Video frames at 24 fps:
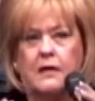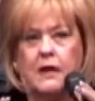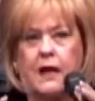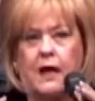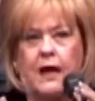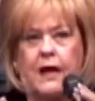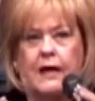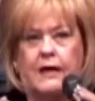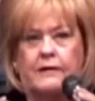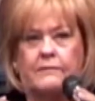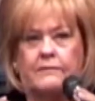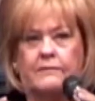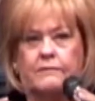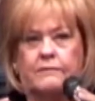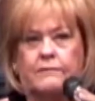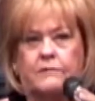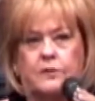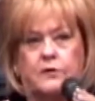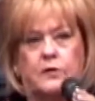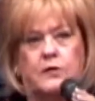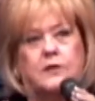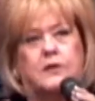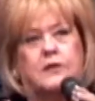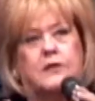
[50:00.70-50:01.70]
I
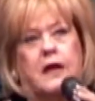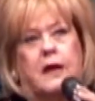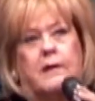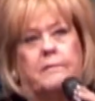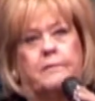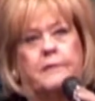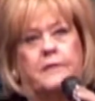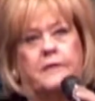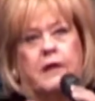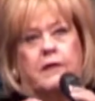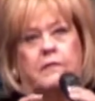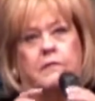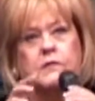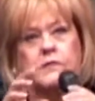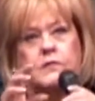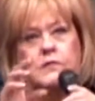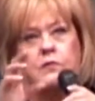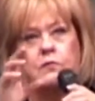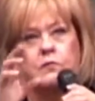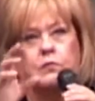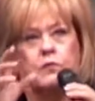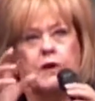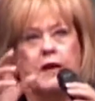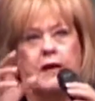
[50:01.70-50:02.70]
looked up, and there was a
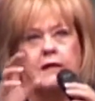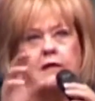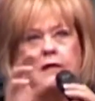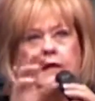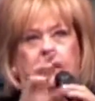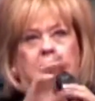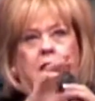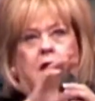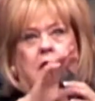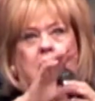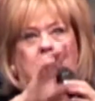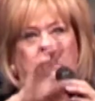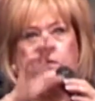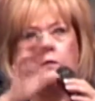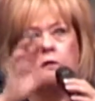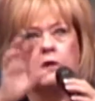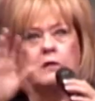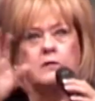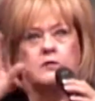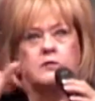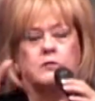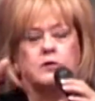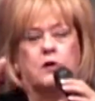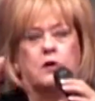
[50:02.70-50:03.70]
red glow,
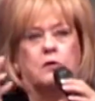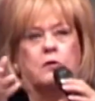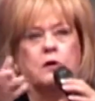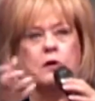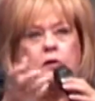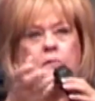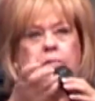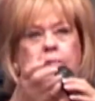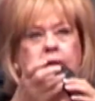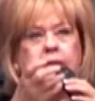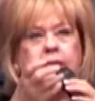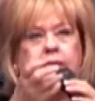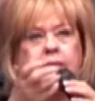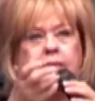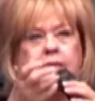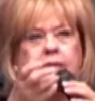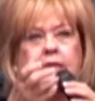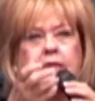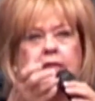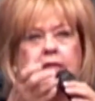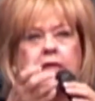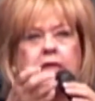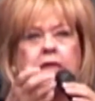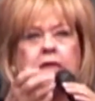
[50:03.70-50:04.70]
a circle on my
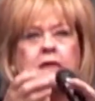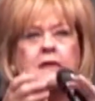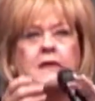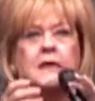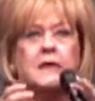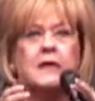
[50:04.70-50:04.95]
ceiling.